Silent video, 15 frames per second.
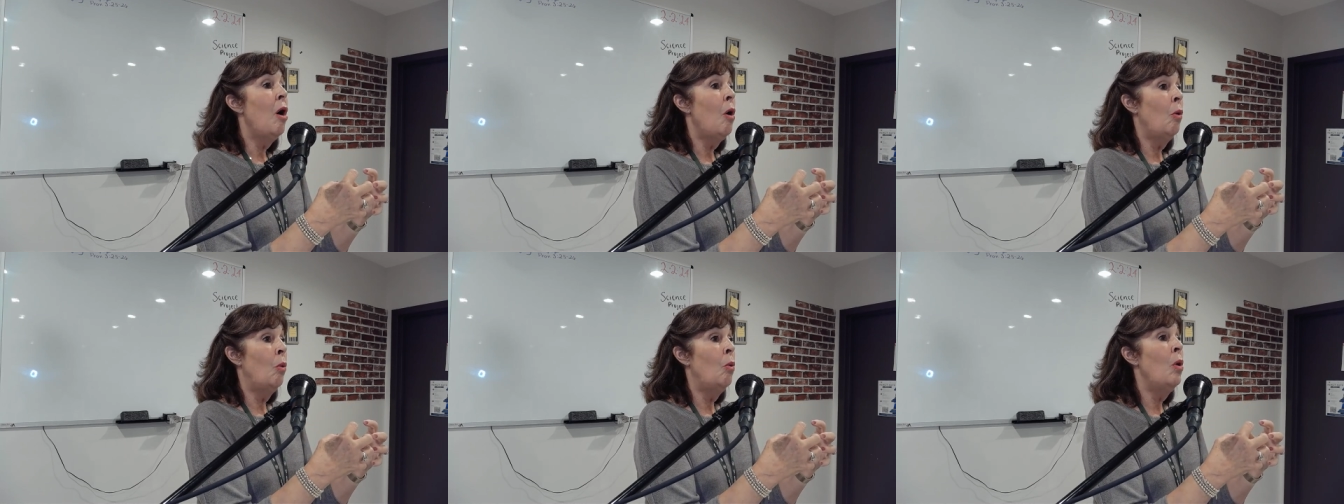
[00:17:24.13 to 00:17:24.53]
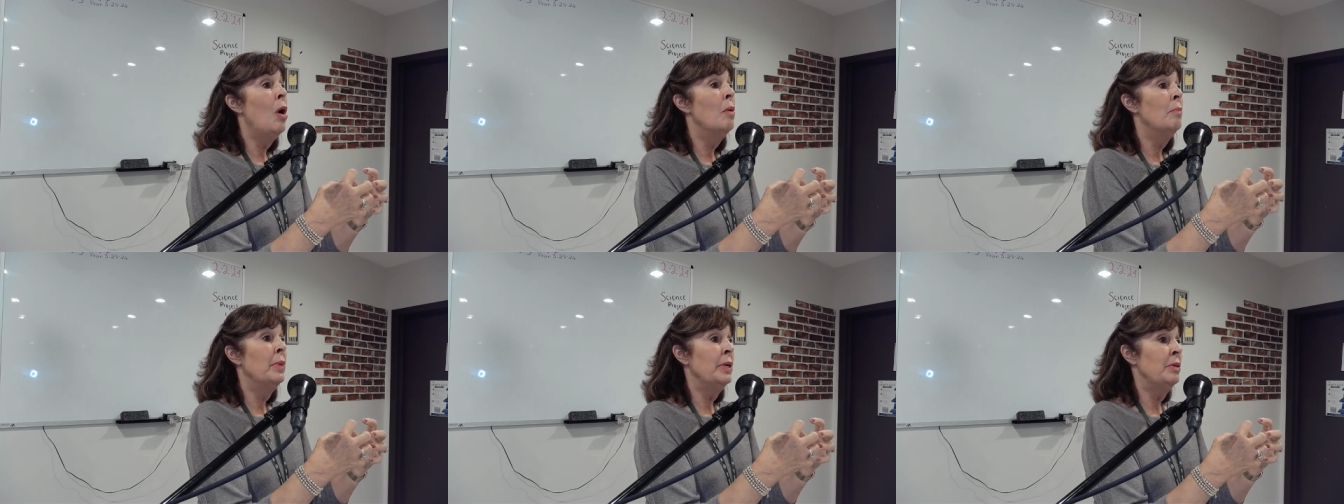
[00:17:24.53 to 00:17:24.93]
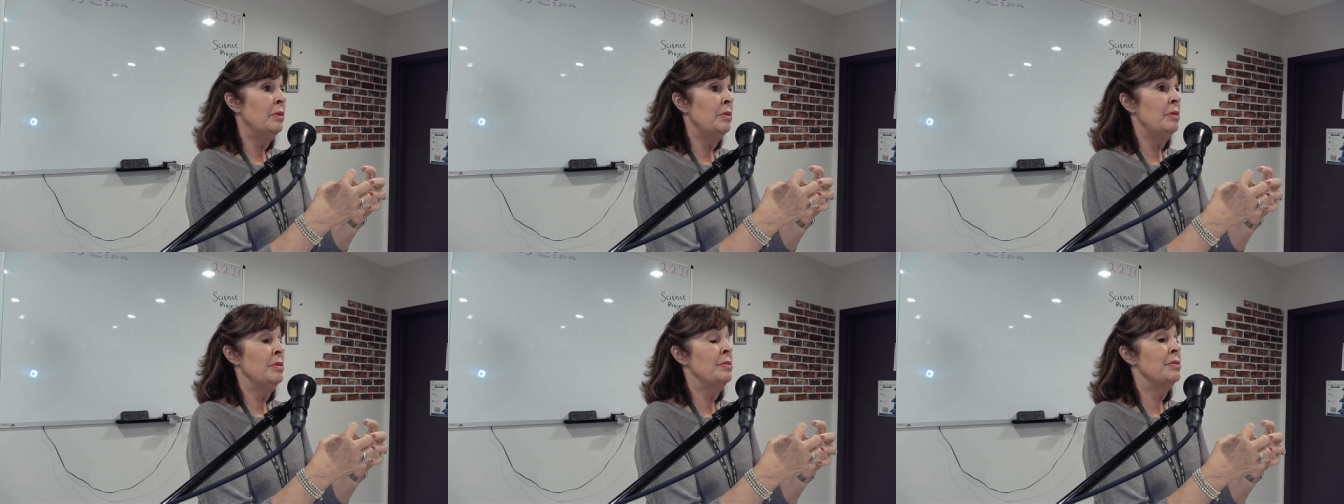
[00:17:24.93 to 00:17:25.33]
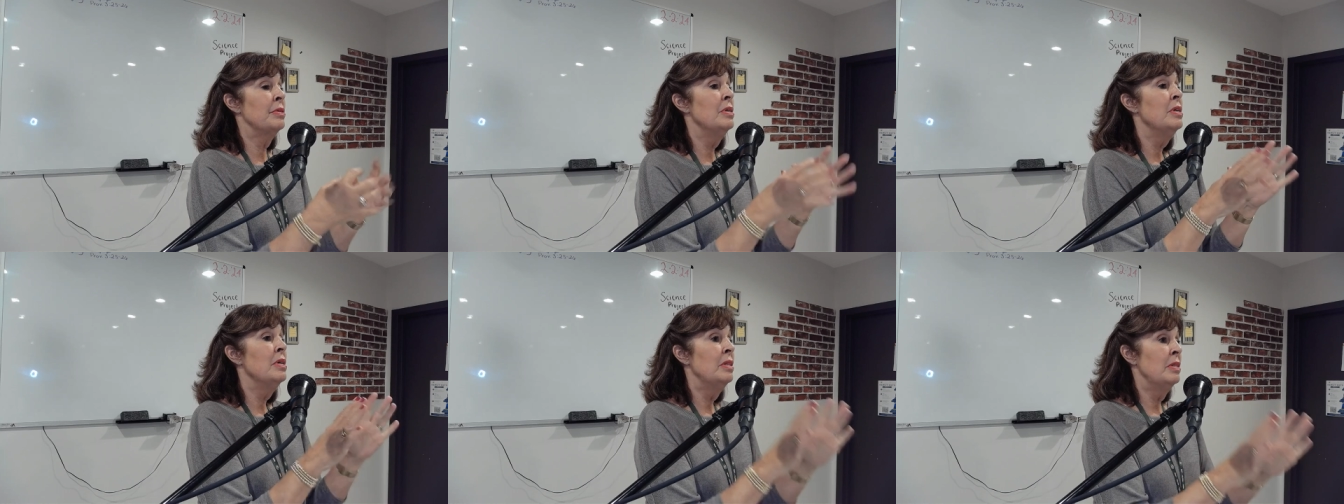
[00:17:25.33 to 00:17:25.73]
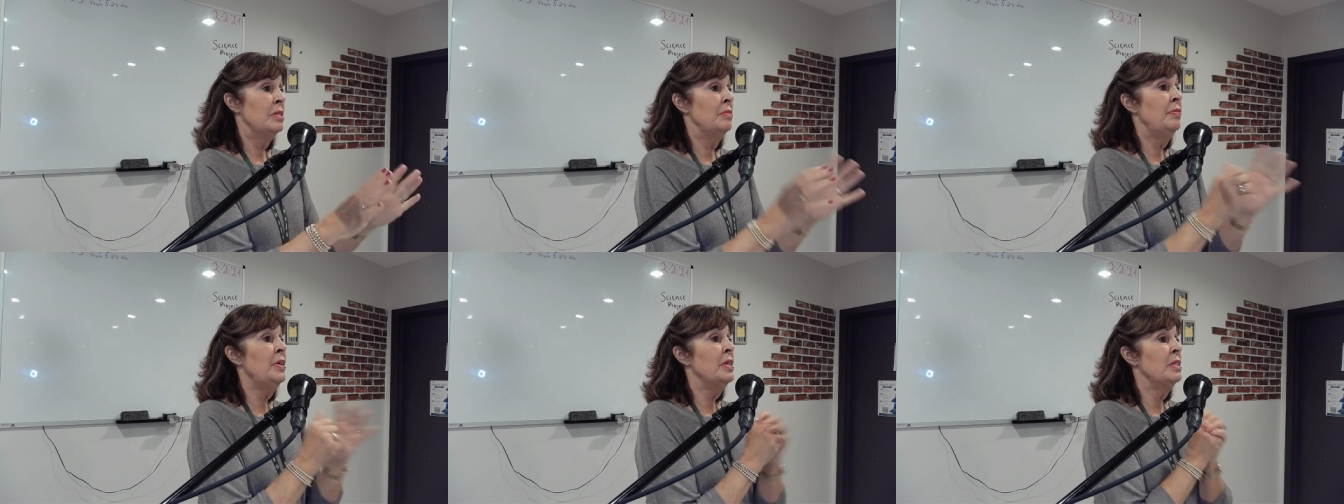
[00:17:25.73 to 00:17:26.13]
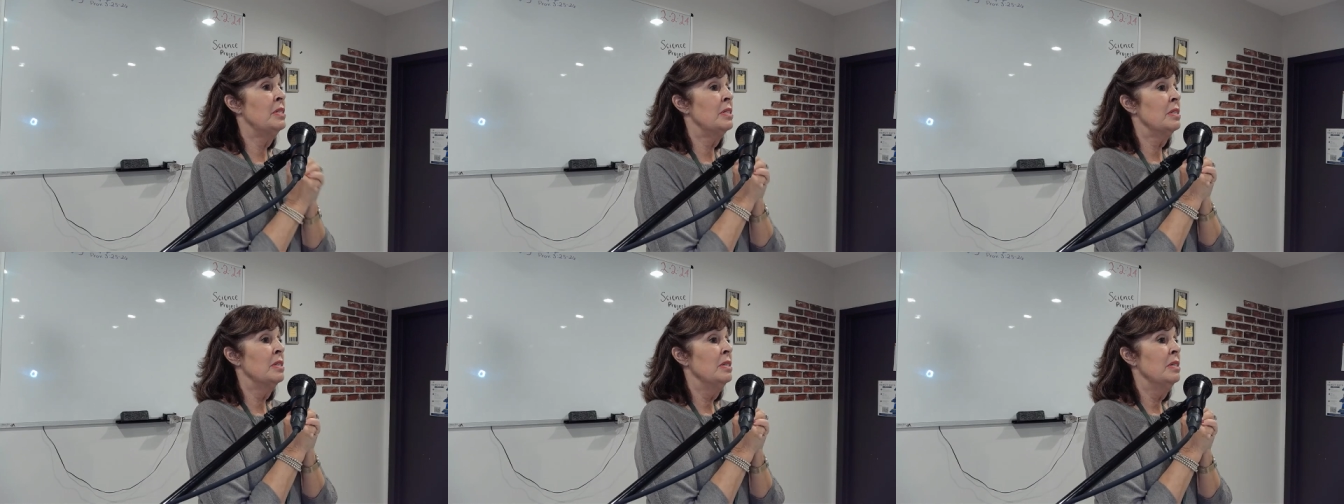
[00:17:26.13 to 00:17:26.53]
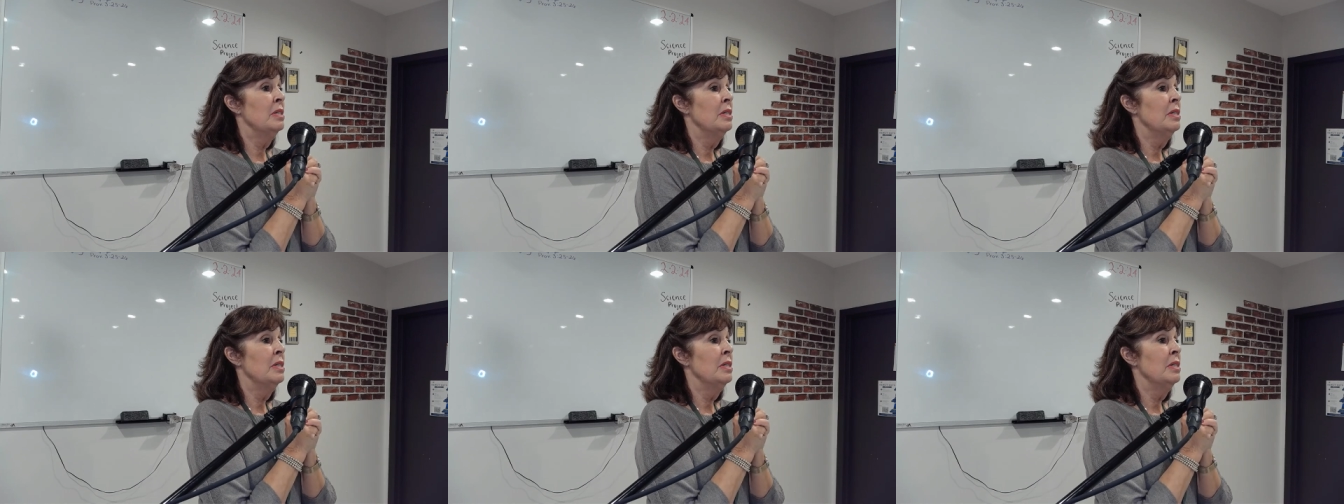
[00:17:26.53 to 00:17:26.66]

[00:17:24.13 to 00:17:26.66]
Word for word: oh my goodness, this fits.